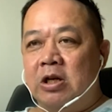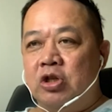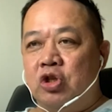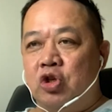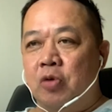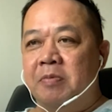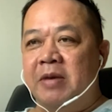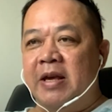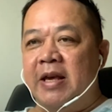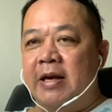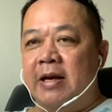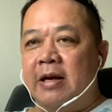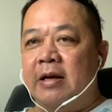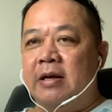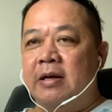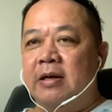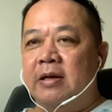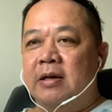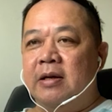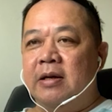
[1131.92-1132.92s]
me,
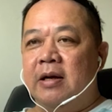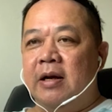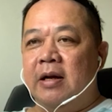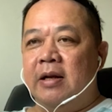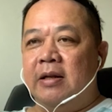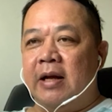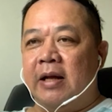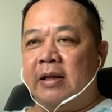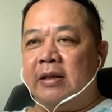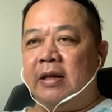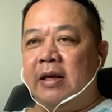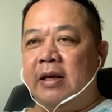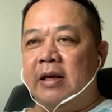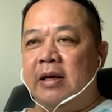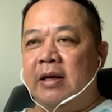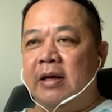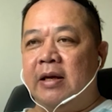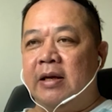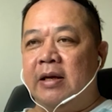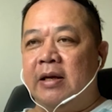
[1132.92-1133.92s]

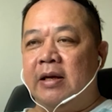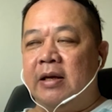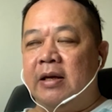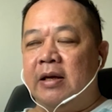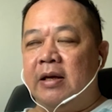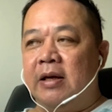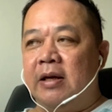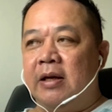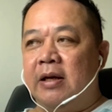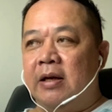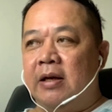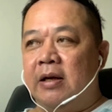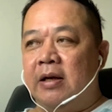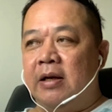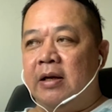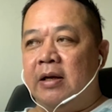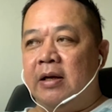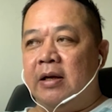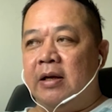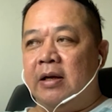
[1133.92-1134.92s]
nothing
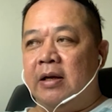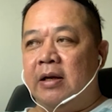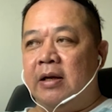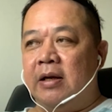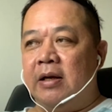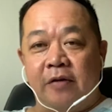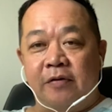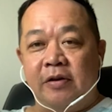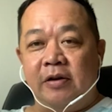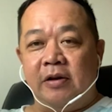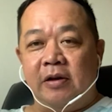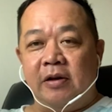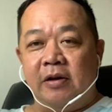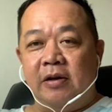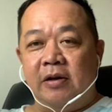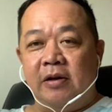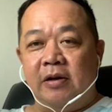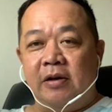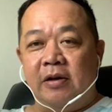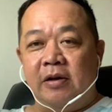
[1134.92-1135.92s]
is forever.
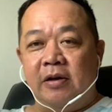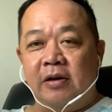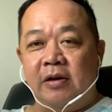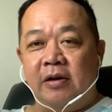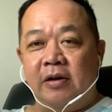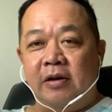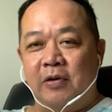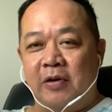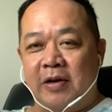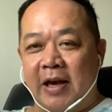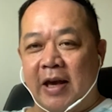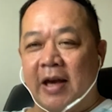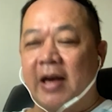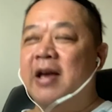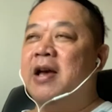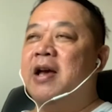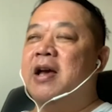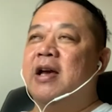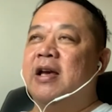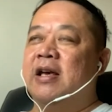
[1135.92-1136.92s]
Okay,
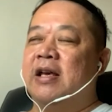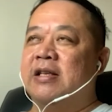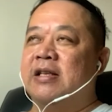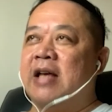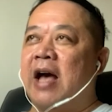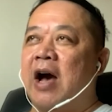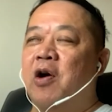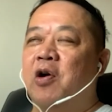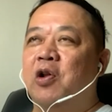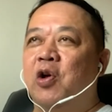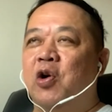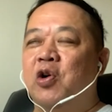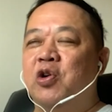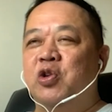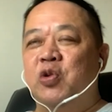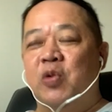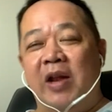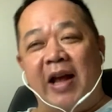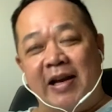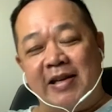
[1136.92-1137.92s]
it's how long
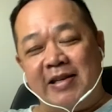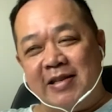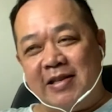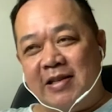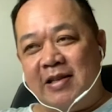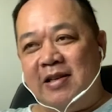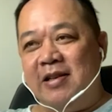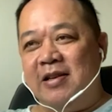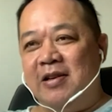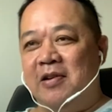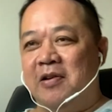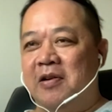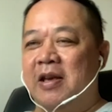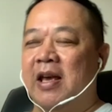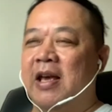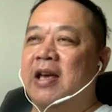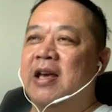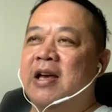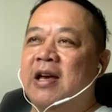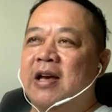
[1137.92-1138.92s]
you last.
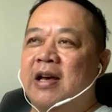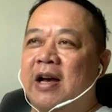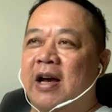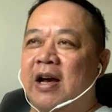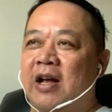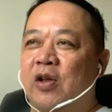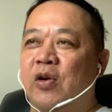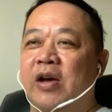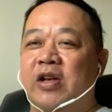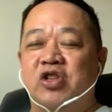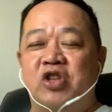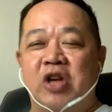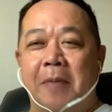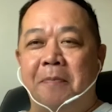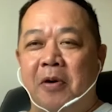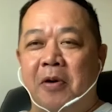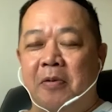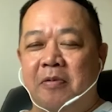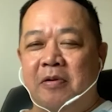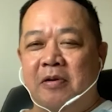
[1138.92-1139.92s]
Okay, look at
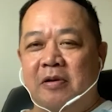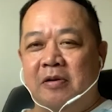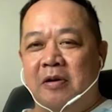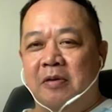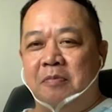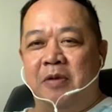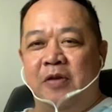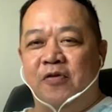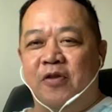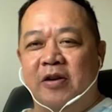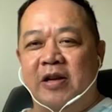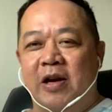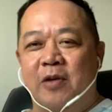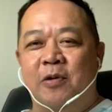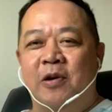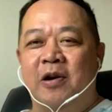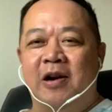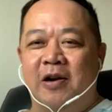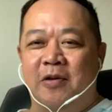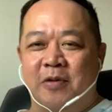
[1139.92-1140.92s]
J-pop. Before
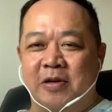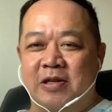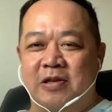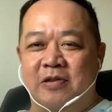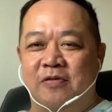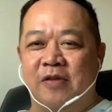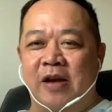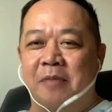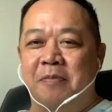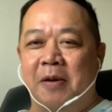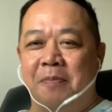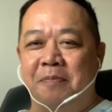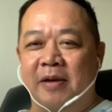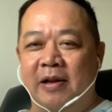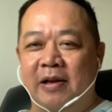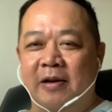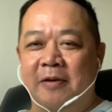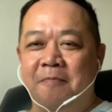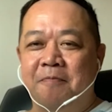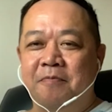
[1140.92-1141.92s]
that, was very
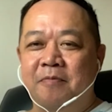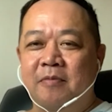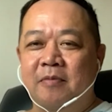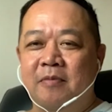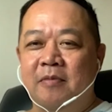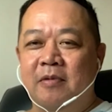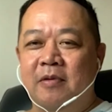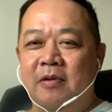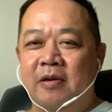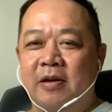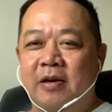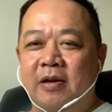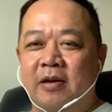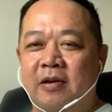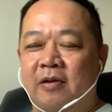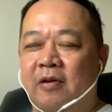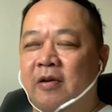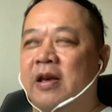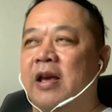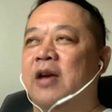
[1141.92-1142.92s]
popular.
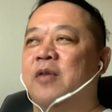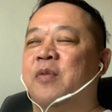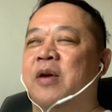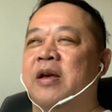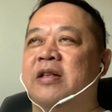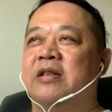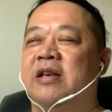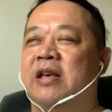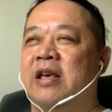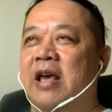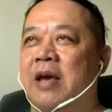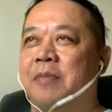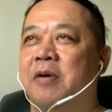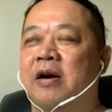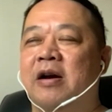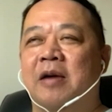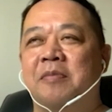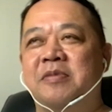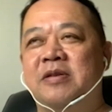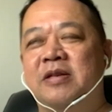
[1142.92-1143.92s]
Okay, when
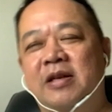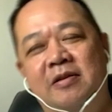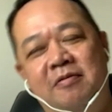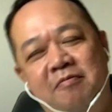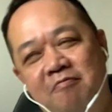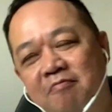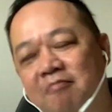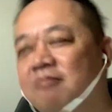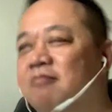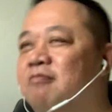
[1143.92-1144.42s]
K-pop comes in,